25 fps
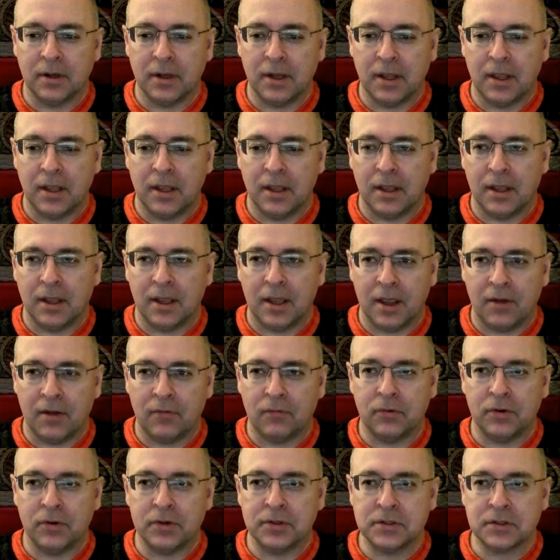every
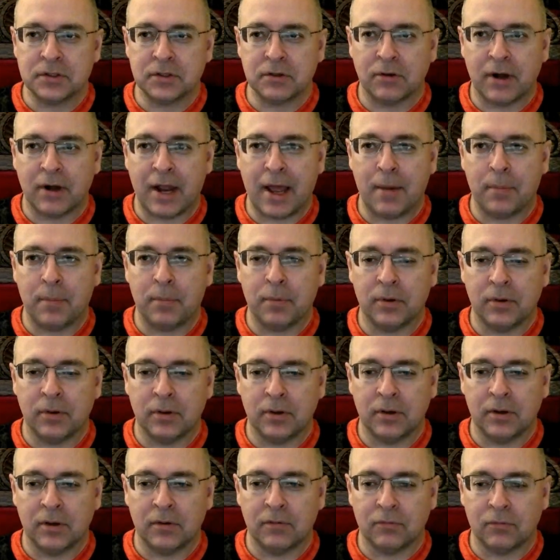scrap of
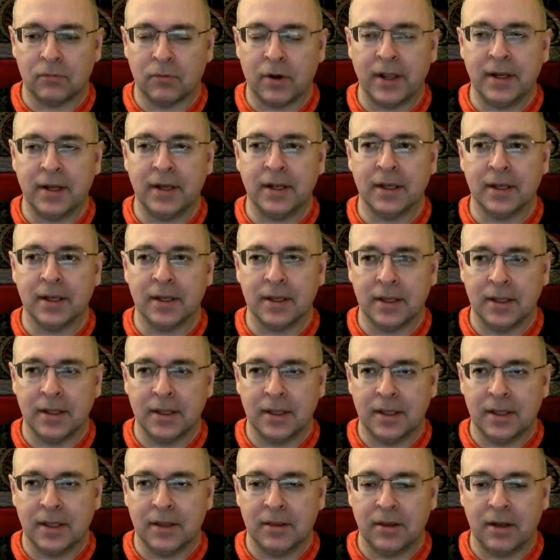writing that
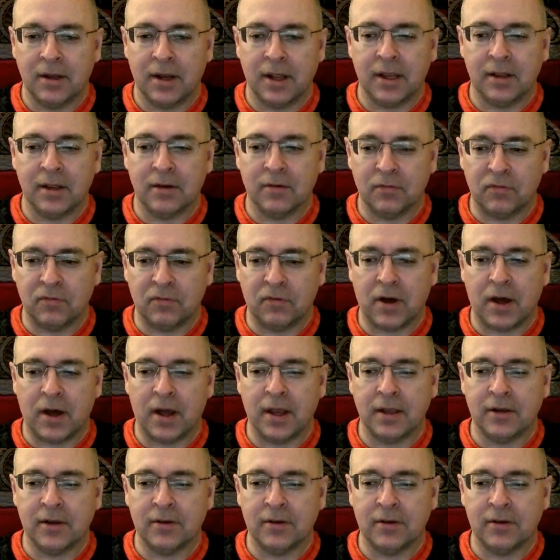I can find,